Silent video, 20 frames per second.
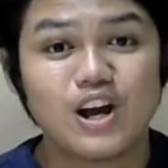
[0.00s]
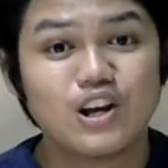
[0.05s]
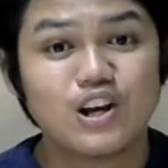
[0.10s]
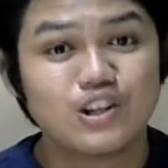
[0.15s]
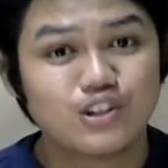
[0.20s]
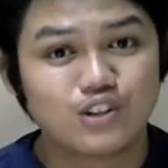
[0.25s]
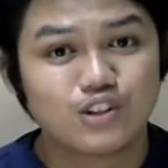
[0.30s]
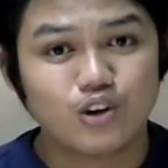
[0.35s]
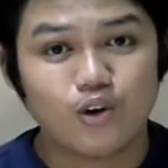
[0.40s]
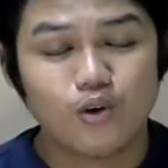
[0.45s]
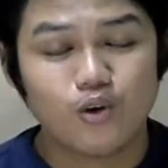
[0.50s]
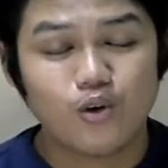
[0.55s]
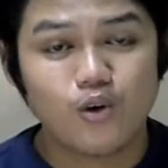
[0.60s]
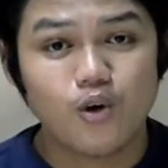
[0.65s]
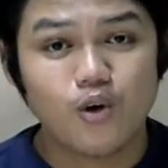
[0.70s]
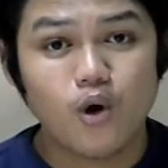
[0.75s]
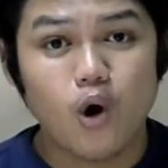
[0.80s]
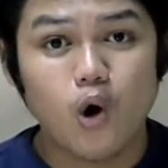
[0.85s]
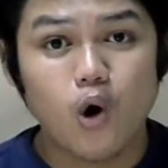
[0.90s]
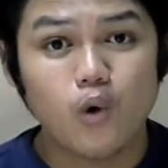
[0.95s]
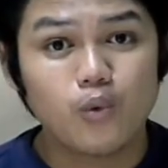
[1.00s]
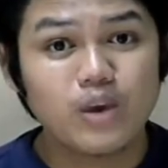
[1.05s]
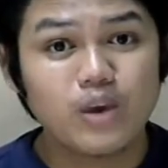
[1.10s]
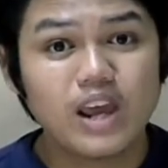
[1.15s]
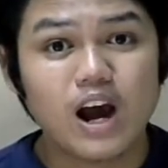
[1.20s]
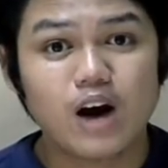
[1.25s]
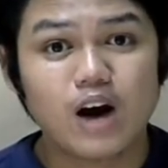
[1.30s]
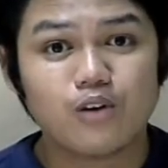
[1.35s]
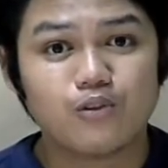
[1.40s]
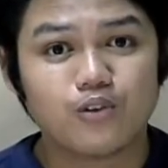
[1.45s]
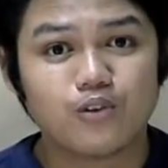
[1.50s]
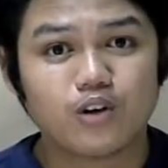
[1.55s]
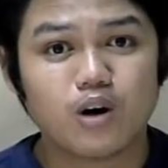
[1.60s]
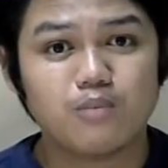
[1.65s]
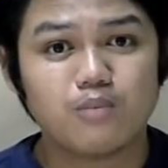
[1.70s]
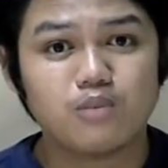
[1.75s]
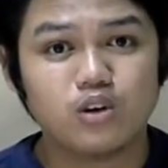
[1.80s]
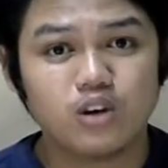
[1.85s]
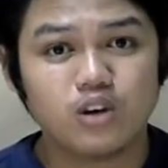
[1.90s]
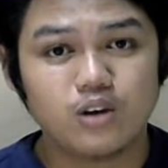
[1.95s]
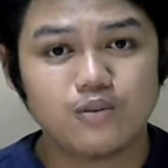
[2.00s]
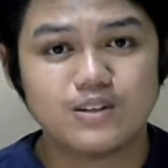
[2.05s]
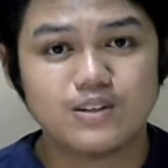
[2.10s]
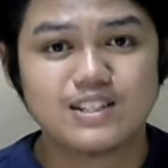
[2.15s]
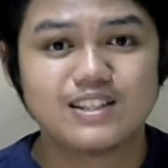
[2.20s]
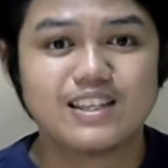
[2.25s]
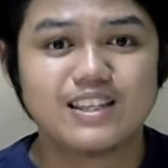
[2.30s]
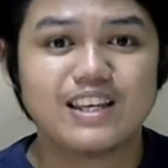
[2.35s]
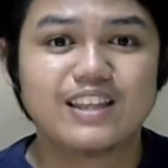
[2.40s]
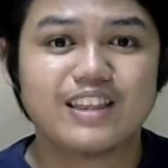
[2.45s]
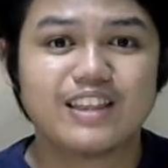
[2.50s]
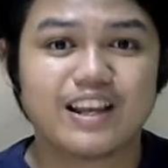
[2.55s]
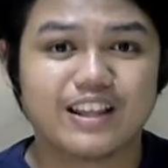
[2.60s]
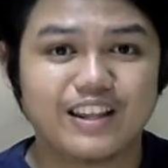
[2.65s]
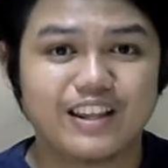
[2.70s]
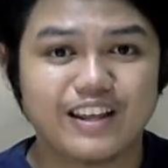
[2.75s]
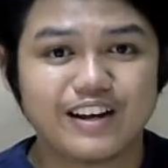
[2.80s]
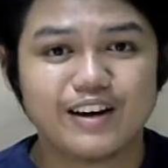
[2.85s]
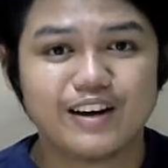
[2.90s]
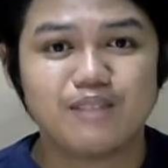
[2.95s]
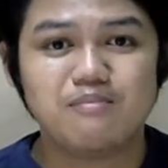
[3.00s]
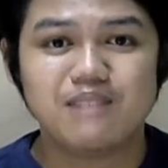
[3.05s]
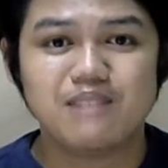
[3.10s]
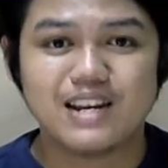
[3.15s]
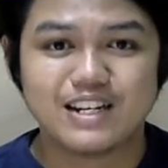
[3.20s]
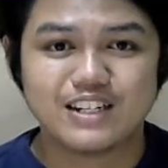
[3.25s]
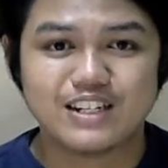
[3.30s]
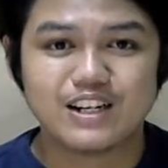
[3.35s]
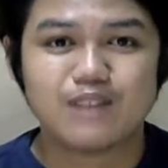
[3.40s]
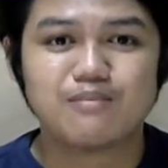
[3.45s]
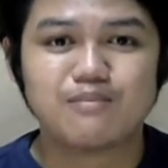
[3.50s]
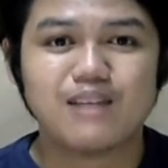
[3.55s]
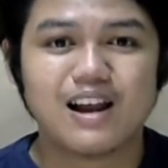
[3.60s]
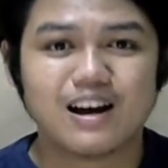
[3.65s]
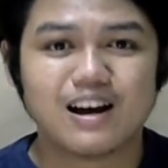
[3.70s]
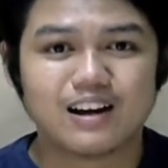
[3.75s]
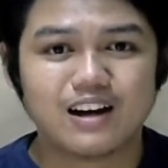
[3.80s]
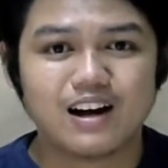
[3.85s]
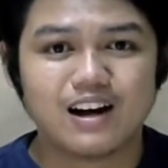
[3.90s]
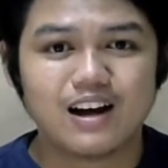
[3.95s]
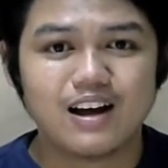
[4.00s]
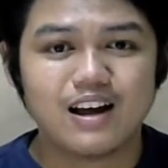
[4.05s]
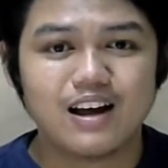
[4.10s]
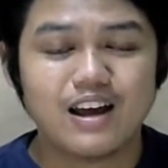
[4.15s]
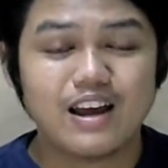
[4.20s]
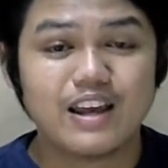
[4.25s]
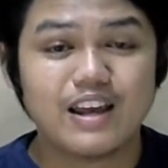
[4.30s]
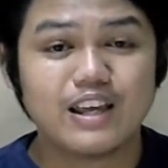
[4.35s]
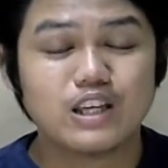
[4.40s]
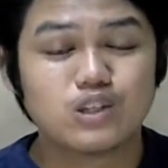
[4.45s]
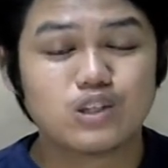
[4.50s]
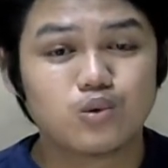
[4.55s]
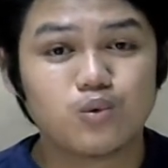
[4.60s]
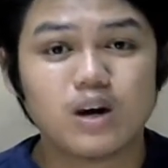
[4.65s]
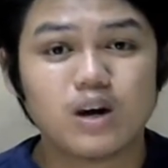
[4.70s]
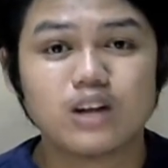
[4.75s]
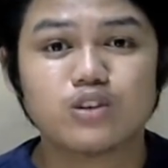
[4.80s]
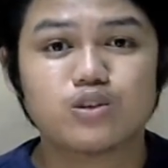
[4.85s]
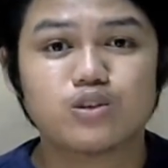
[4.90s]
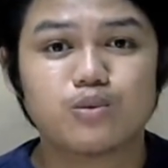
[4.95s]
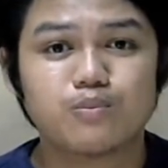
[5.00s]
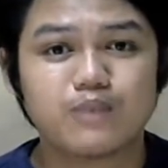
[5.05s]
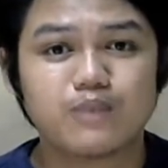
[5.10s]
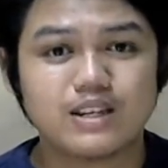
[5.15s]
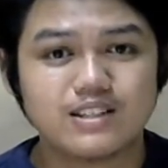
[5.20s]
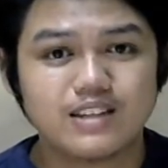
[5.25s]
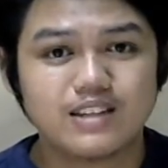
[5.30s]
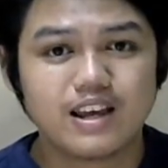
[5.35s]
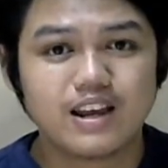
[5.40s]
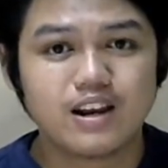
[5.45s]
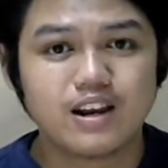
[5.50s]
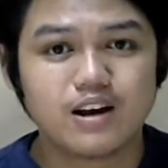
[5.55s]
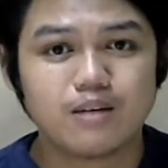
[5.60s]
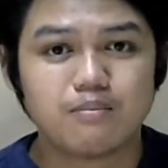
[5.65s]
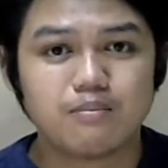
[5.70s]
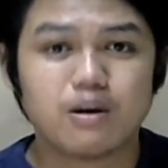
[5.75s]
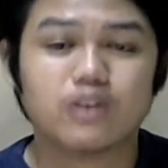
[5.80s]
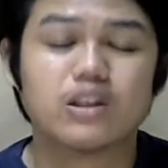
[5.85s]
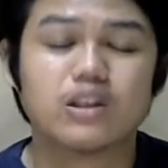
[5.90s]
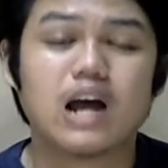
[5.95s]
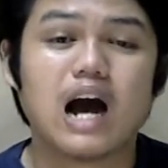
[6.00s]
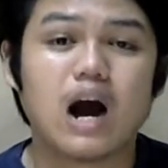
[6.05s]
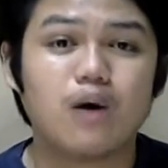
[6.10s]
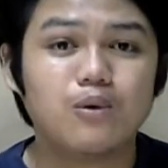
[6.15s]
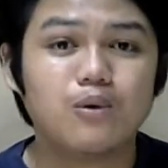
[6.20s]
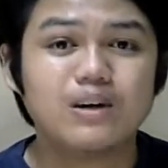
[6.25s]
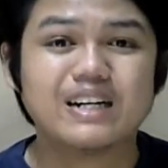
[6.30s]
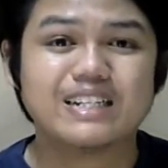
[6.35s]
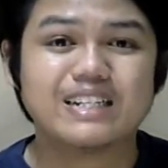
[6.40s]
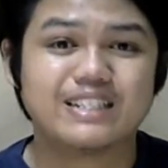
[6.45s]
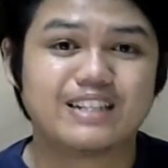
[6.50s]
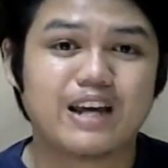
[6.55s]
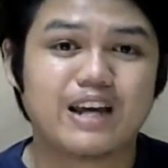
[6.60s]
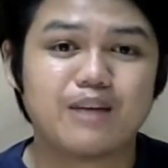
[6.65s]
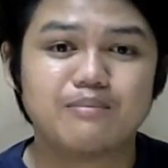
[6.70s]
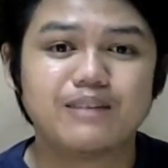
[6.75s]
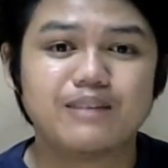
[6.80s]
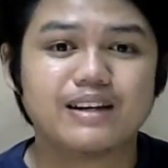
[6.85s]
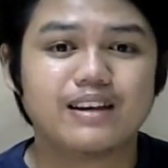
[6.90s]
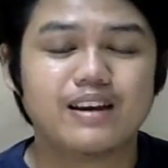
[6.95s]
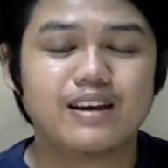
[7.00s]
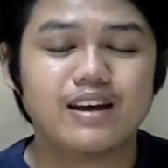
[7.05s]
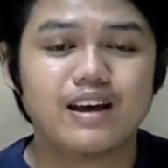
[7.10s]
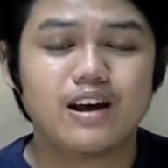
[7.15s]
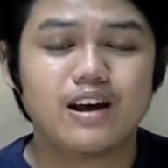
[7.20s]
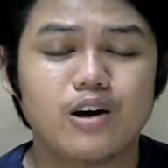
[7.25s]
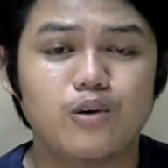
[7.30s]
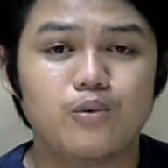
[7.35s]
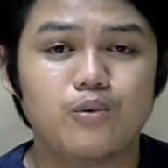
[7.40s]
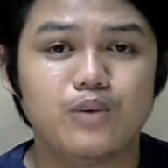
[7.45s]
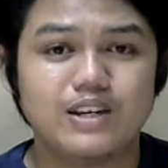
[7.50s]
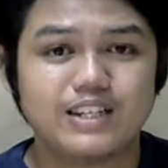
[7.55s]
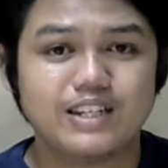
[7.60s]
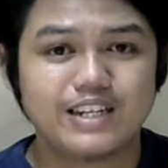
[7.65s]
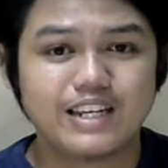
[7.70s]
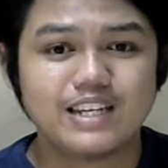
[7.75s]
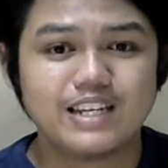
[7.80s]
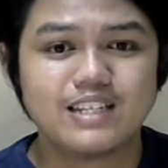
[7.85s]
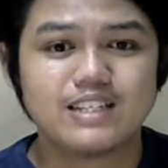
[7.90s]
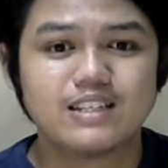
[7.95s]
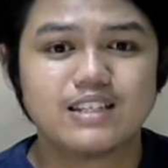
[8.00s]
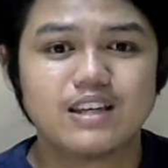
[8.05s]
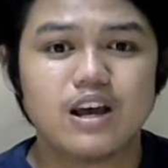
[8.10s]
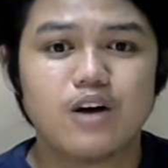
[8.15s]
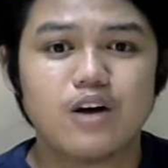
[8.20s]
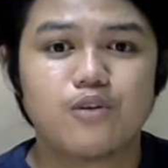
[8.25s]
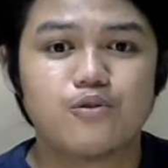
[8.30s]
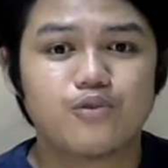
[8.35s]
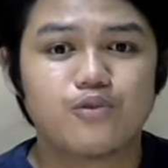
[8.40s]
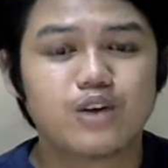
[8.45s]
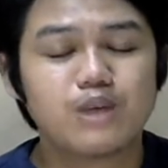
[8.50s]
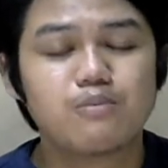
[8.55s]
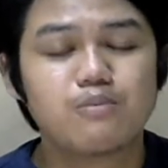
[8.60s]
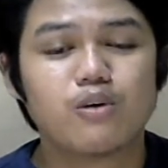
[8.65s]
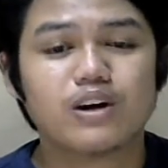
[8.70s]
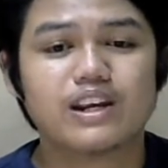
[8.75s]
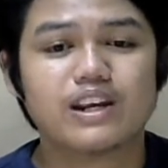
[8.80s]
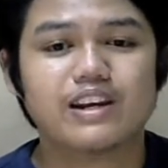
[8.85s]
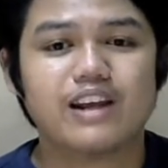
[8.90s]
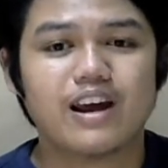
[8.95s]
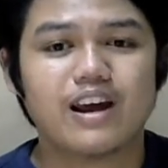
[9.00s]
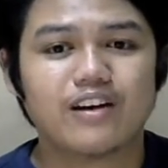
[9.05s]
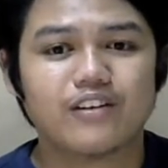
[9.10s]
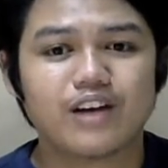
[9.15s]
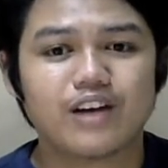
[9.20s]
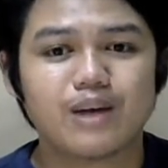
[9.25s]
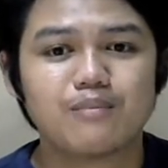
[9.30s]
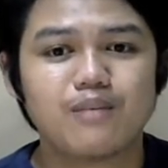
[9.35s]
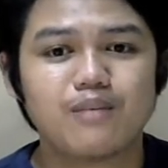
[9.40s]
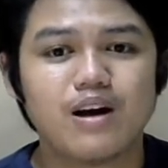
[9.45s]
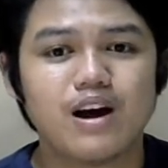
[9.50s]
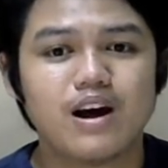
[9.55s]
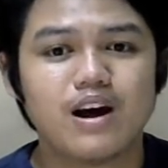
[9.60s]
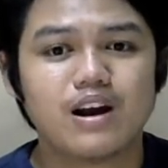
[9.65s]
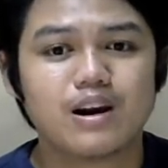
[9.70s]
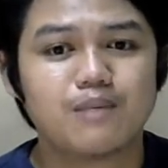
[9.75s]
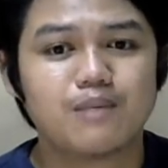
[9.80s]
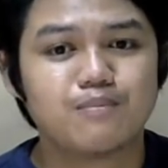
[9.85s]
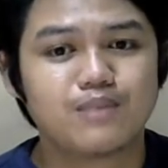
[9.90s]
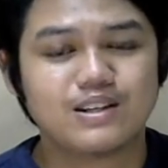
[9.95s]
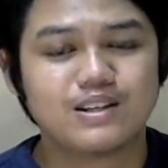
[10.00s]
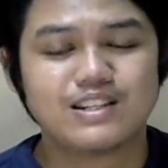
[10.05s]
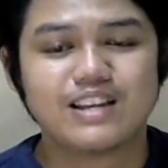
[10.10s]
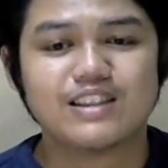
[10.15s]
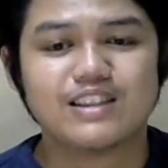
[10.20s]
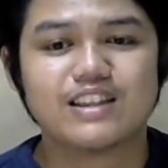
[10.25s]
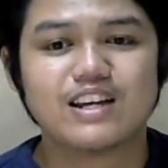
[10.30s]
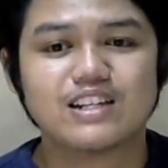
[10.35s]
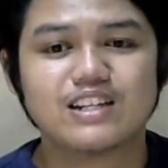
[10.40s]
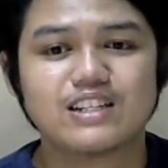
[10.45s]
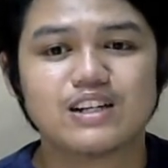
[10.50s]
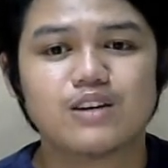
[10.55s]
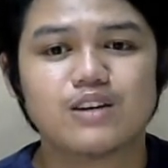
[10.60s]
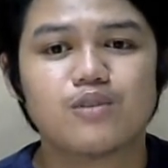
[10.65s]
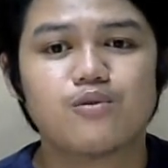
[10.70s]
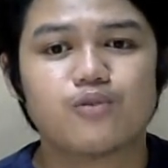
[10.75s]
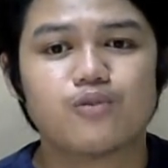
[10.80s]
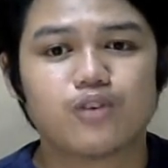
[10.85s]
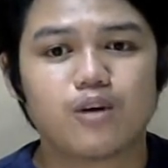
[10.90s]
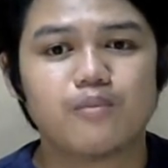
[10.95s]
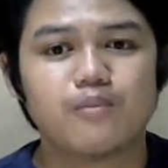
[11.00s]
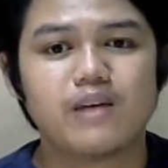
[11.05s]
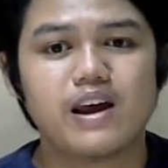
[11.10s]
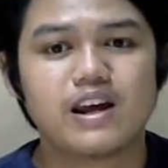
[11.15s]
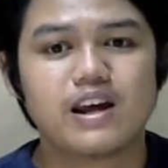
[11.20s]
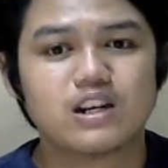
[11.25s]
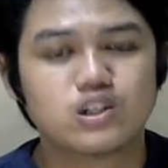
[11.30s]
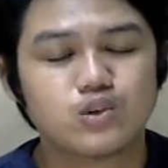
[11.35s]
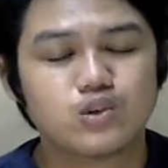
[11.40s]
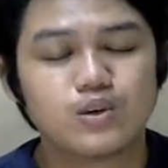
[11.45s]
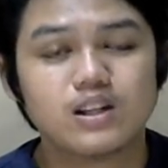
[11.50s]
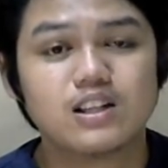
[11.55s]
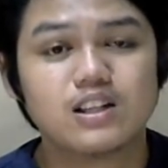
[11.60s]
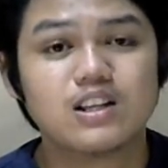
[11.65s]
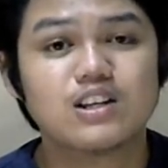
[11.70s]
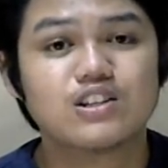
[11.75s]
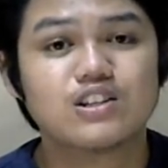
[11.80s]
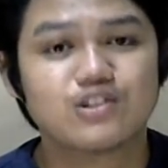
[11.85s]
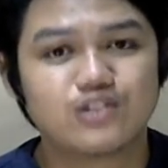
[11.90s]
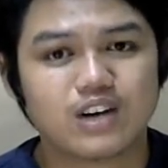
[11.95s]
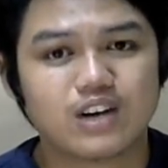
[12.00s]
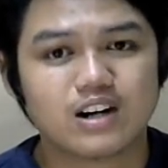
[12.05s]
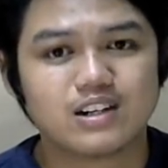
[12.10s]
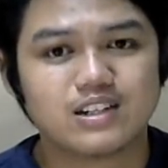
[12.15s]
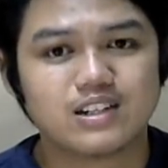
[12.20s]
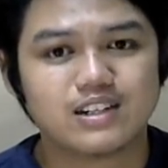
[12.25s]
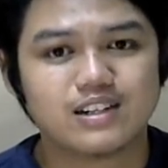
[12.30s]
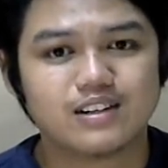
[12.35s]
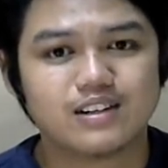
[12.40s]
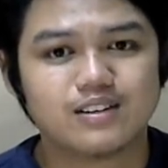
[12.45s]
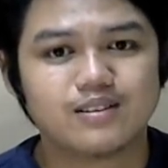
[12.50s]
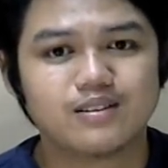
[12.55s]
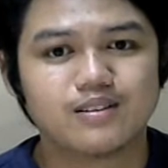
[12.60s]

So, we are from University Technical Malaysia Melaka is want to present about our assignment, which is free body diagram representation from actual structure